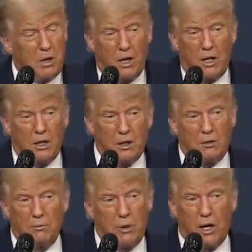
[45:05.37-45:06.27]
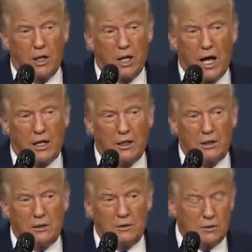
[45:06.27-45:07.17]
by a lot,
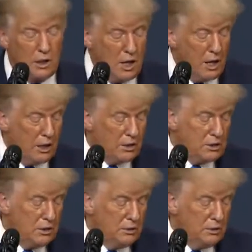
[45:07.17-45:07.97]
the highest.